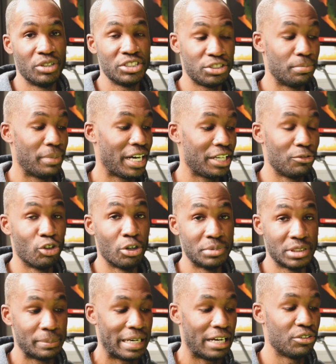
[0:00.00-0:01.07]
once your body
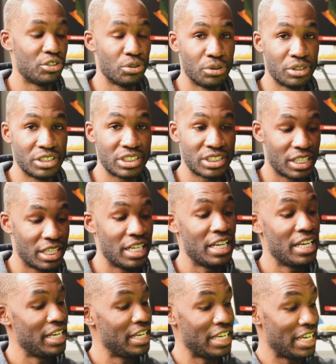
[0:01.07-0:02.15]
warms up outdoors,
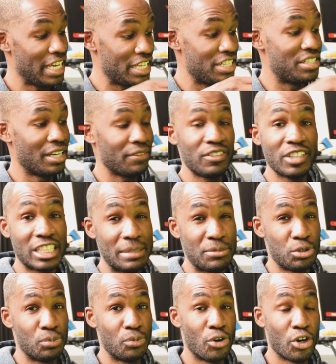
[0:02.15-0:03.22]
it definitely
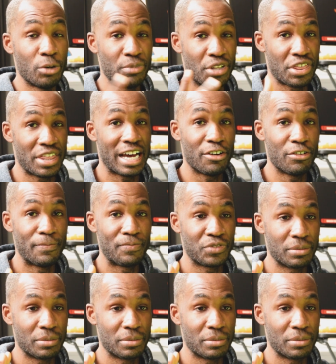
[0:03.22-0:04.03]
keeps you warm without